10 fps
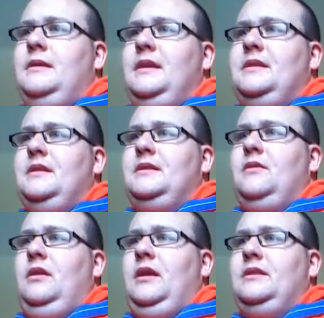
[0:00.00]
Knee to the
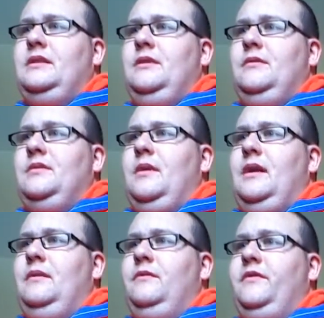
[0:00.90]
skull gets two as
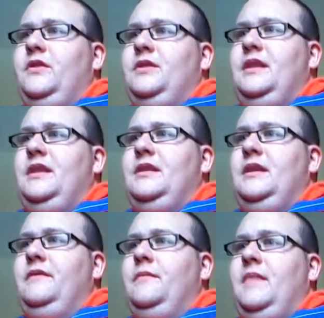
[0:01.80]
well. Reverse
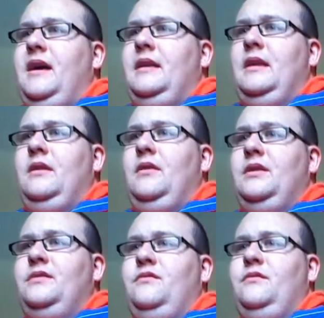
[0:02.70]
DT from Matt and then a
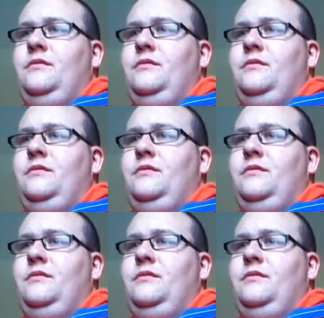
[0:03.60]
nice